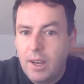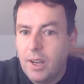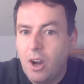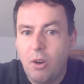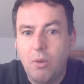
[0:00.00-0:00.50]

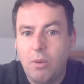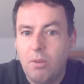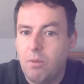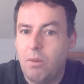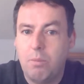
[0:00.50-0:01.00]

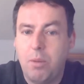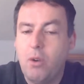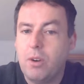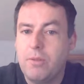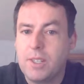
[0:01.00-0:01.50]

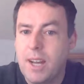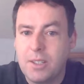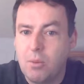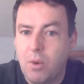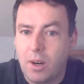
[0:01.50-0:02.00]
both of us
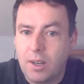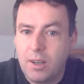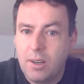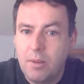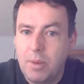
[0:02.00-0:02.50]
had to
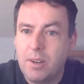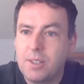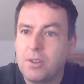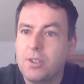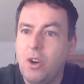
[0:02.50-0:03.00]
work,
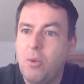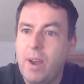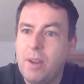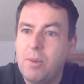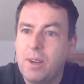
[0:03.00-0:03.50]
because there's no
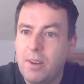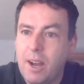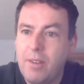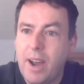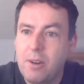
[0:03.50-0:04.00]
way we
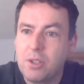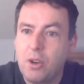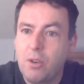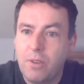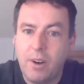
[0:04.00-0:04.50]
could have a
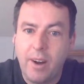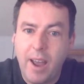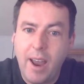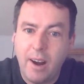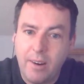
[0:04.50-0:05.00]
house
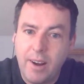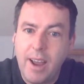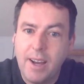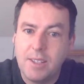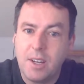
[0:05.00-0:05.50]
over our
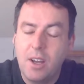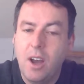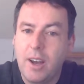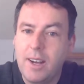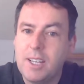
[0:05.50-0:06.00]
head
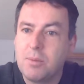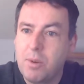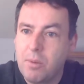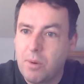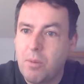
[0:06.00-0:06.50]

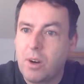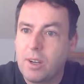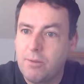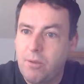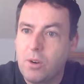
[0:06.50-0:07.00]
unless we were
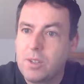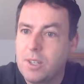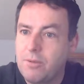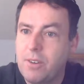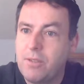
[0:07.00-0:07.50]
working
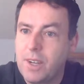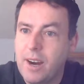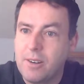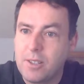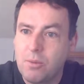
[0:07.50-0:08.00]
40 and
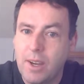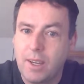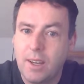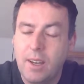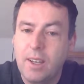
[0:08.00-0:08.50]
50 hours a
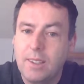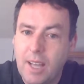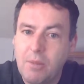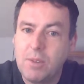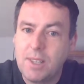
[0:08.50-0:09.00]
week.
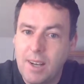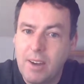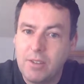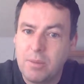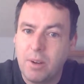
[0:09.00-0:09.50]
That was
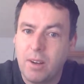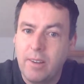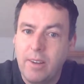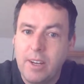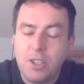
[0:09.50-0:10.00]

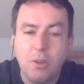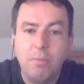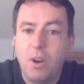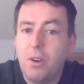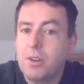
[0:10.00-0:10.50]
inevitable.
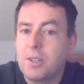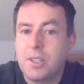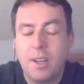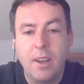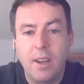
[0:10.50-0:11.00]
So
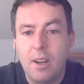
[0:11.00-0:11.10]
mothers